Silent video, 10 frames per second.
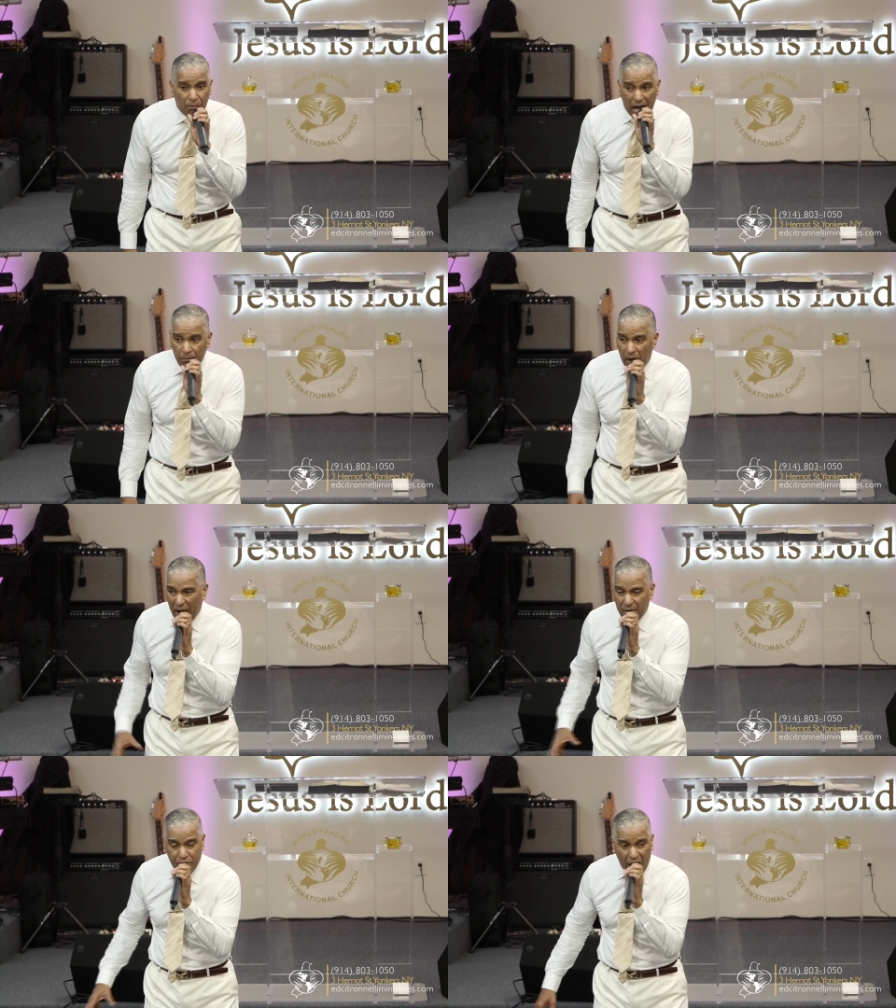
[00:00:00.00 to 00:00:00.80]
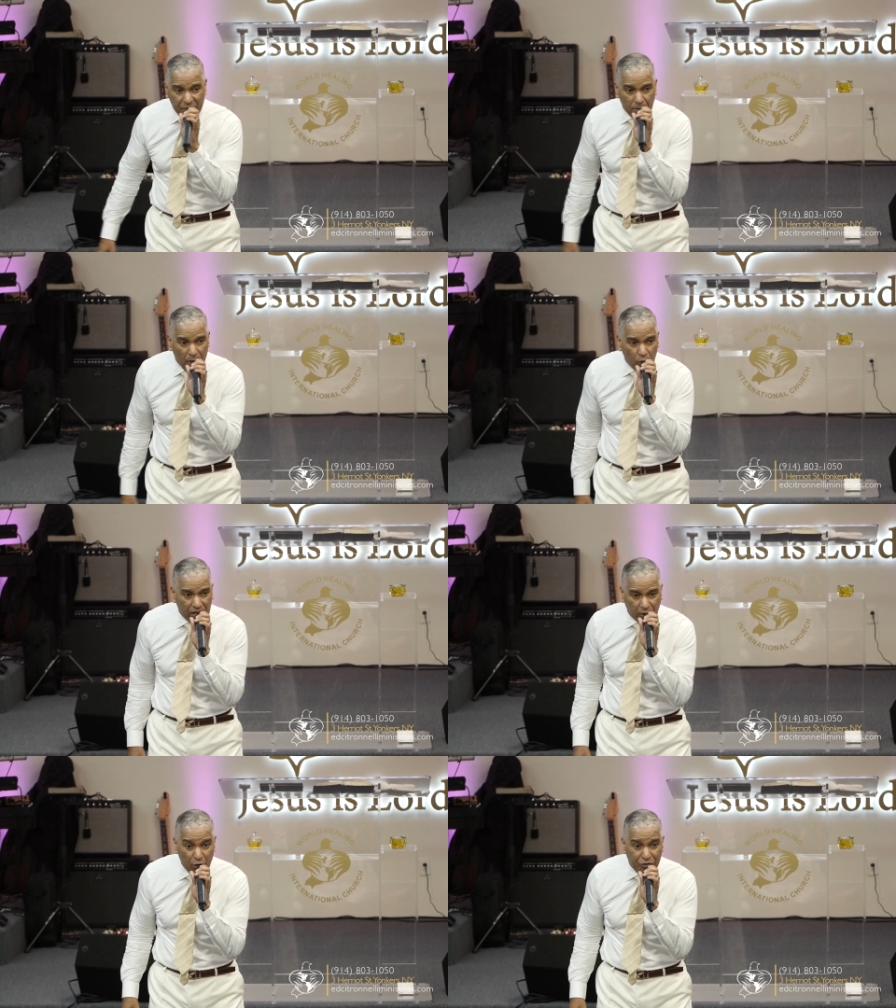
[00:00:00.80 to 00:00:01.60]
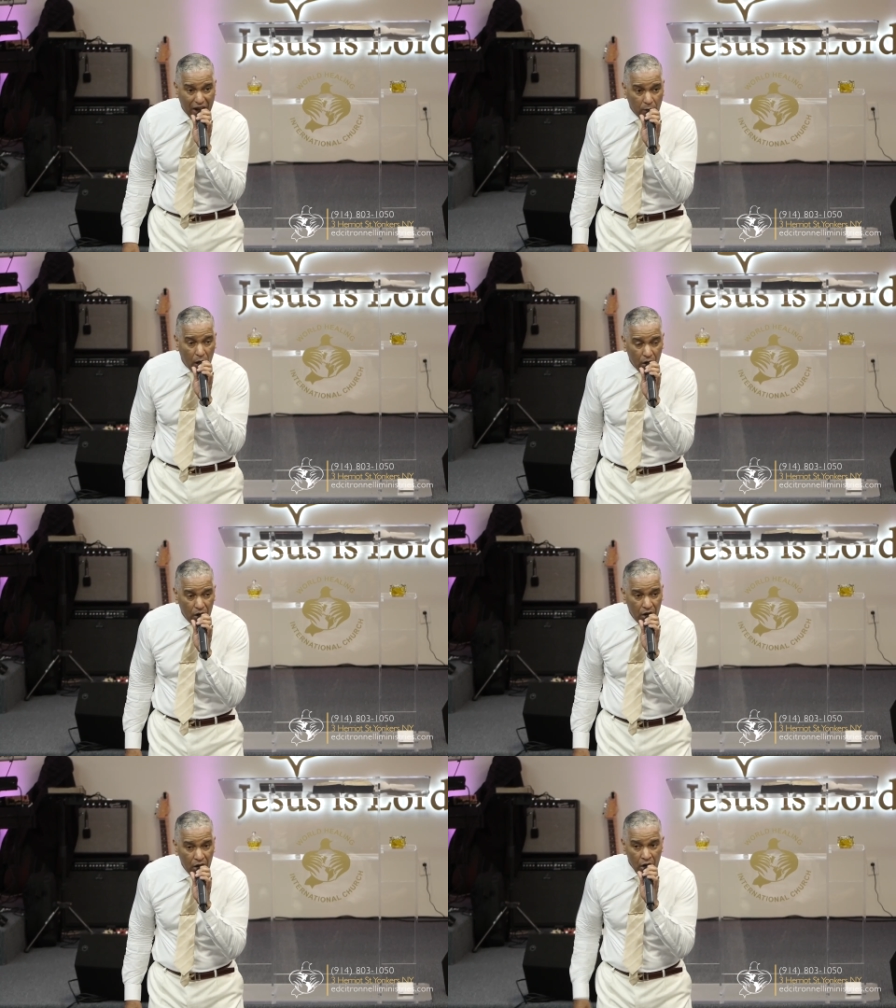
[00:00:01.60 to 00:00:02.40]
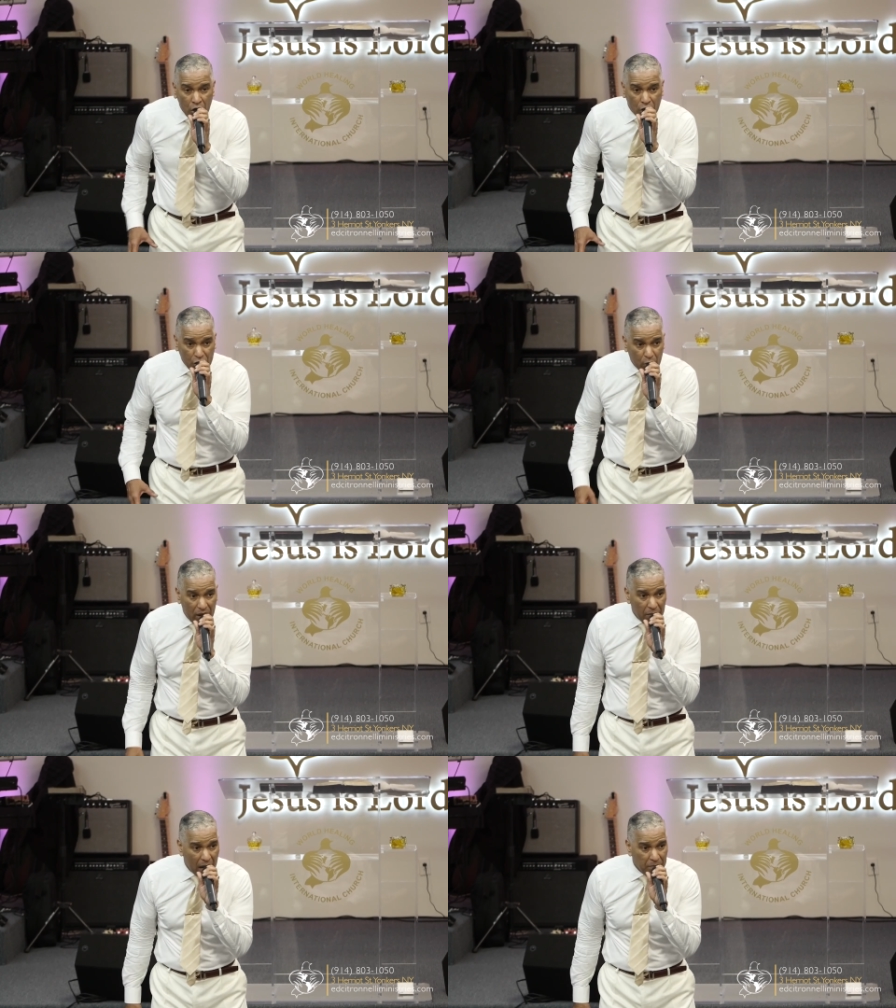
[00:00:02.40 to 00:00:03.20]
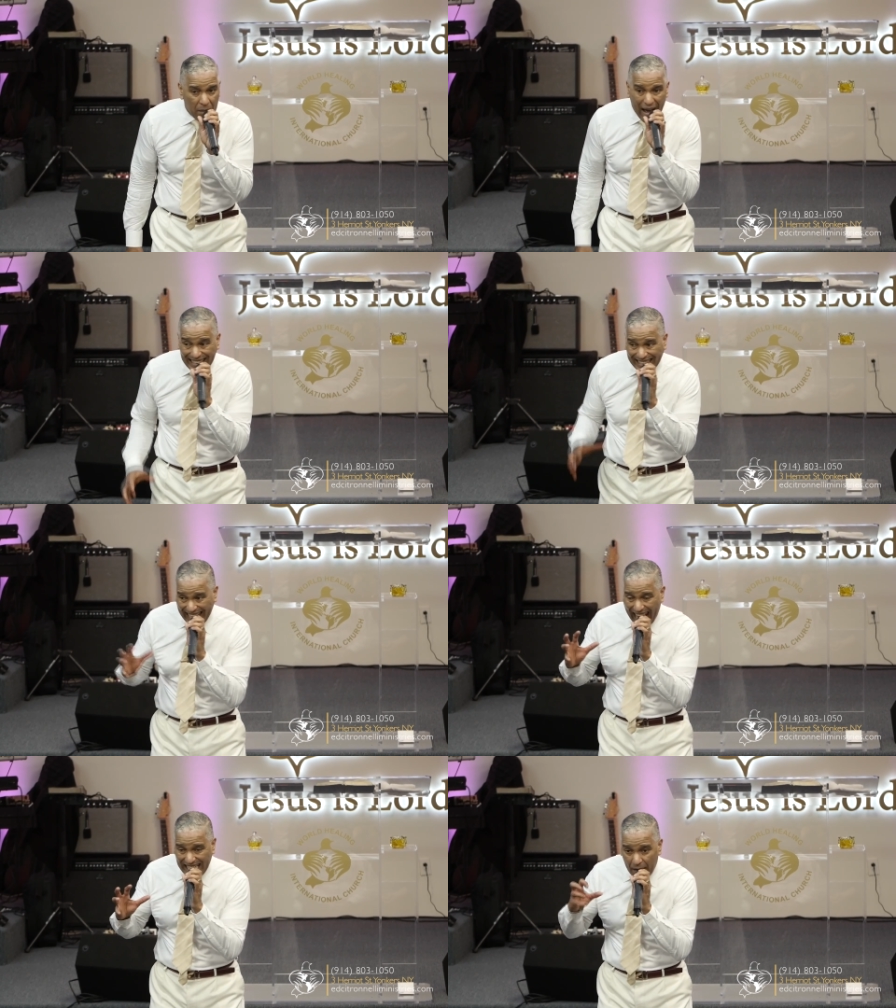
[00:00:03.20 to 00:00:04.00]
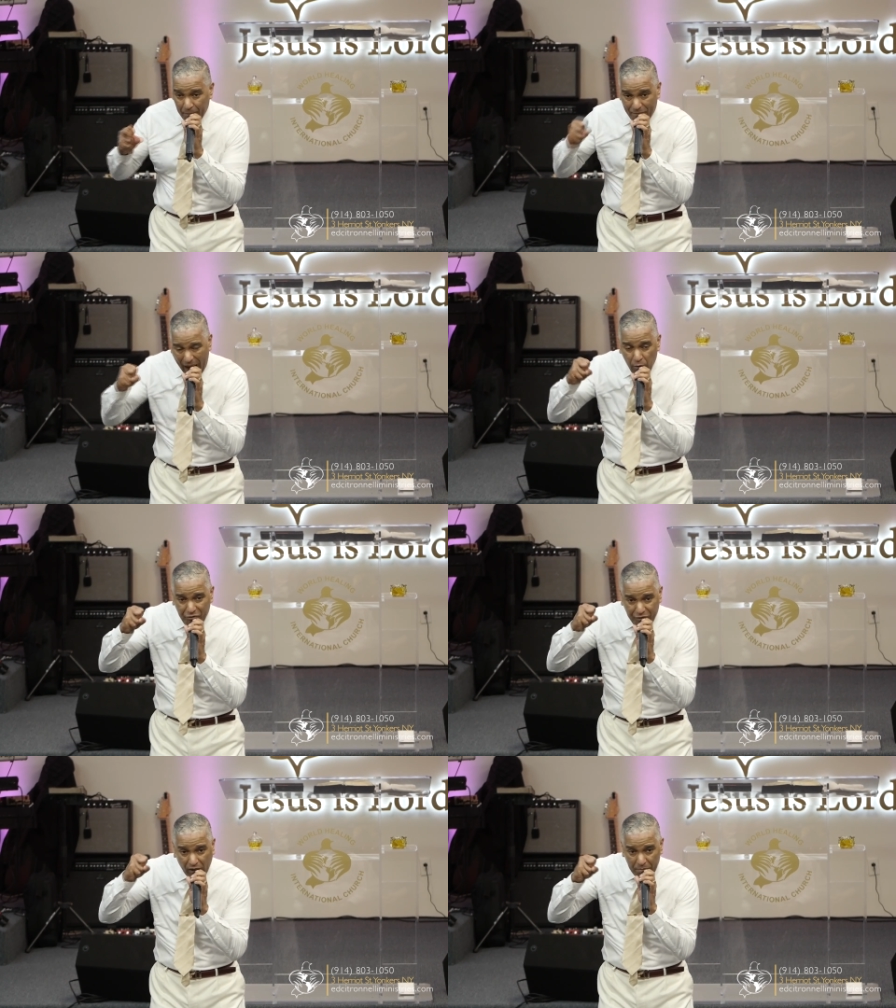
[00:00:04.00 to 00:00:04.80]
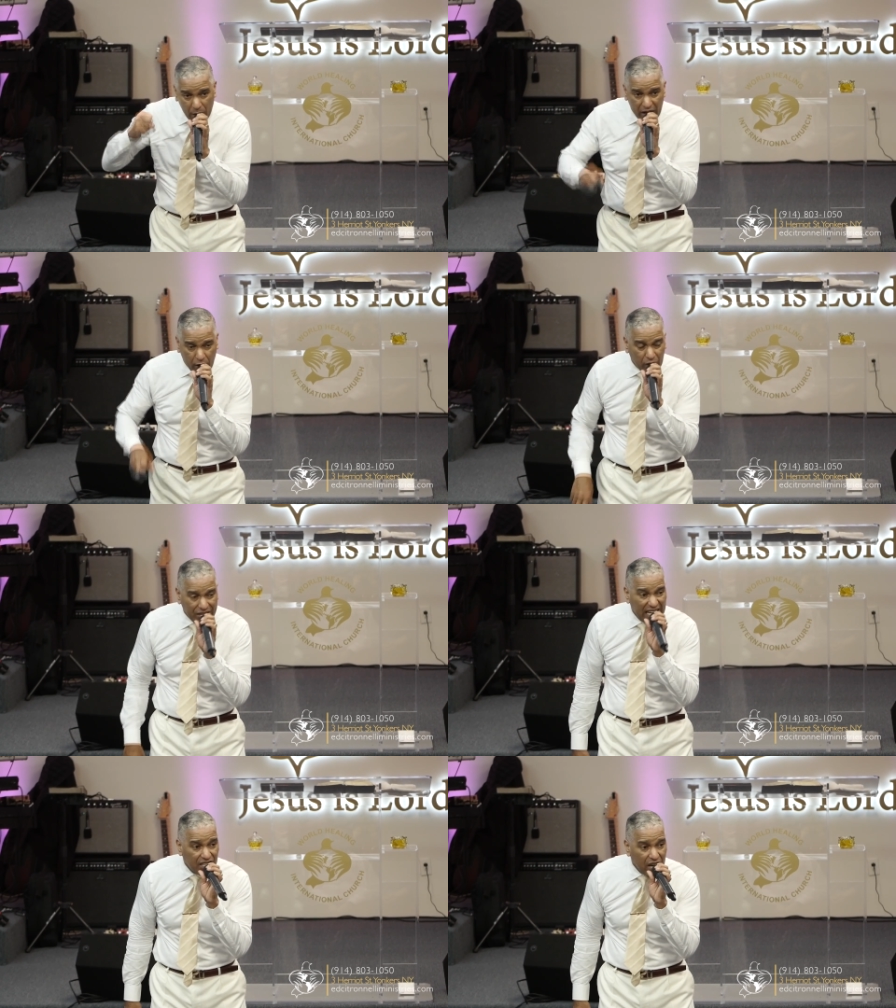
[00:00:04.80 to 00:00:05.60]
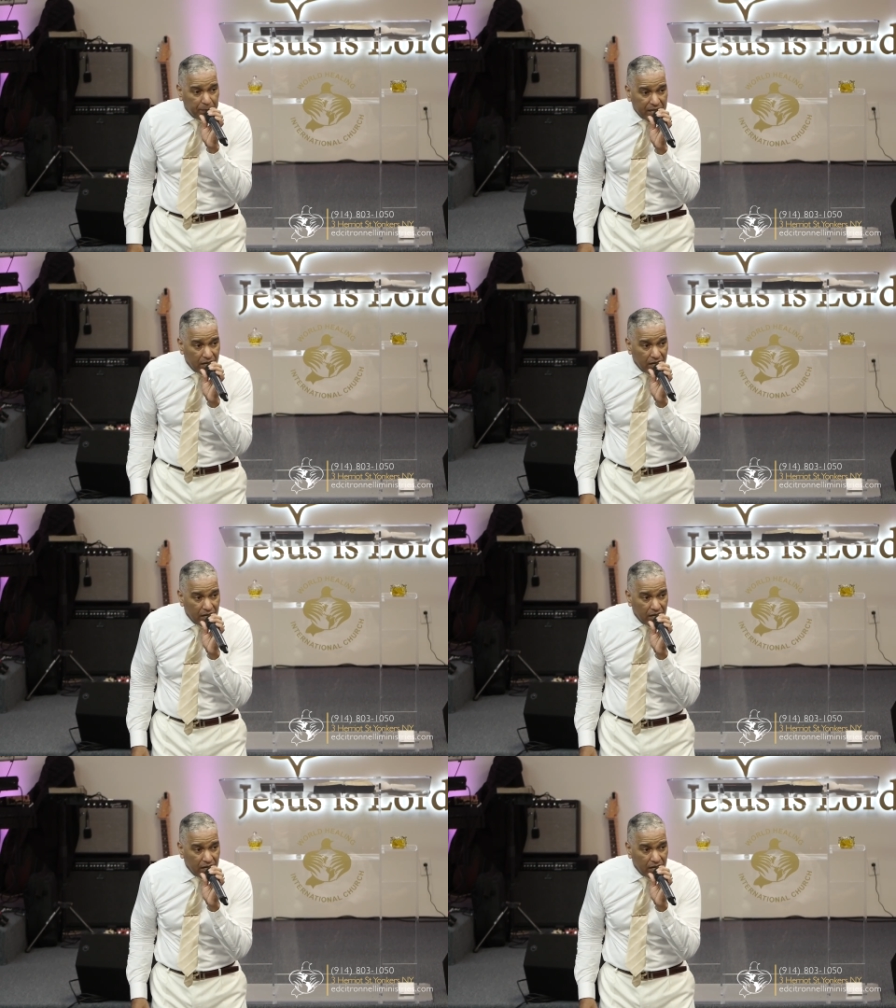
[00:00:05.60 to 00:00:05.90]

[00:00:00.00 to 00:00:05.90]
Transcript: my, my prophet Moses to Pharaoh? You remember my 10 powerful miracles in Egypt?